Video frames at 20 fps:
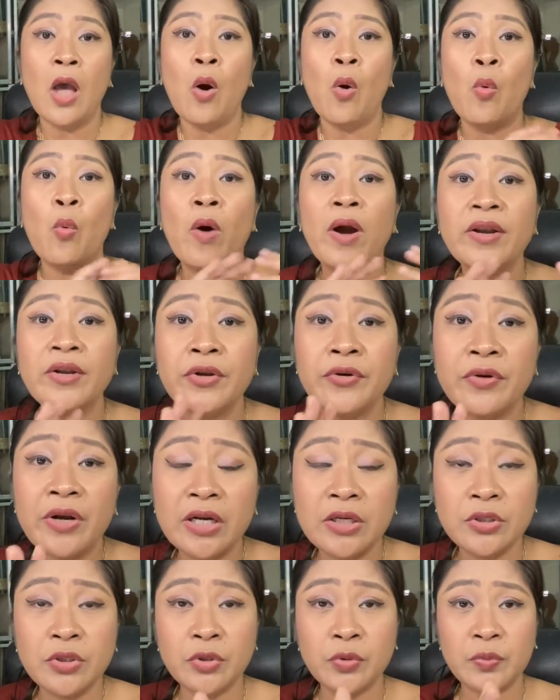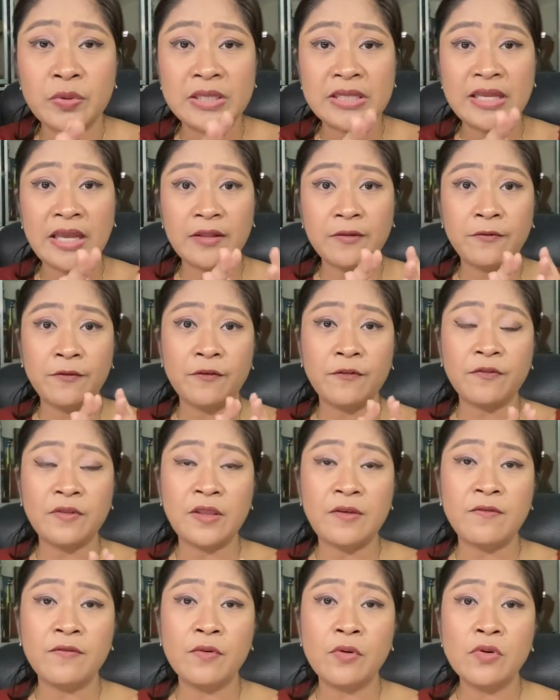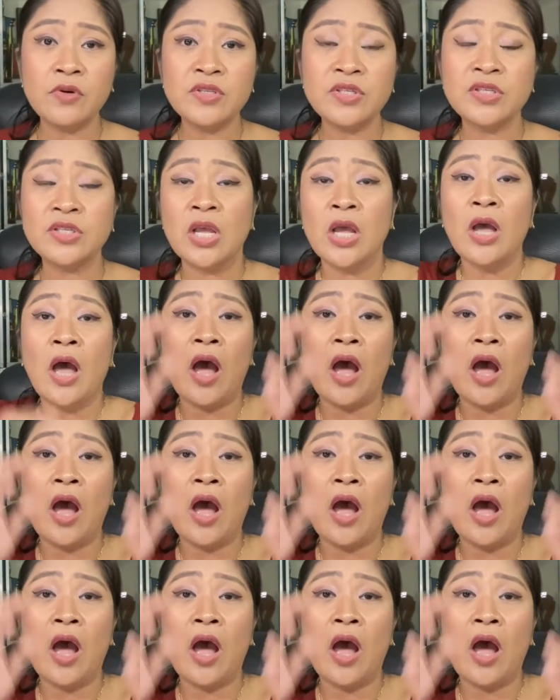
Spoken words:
one director will get 50 votes,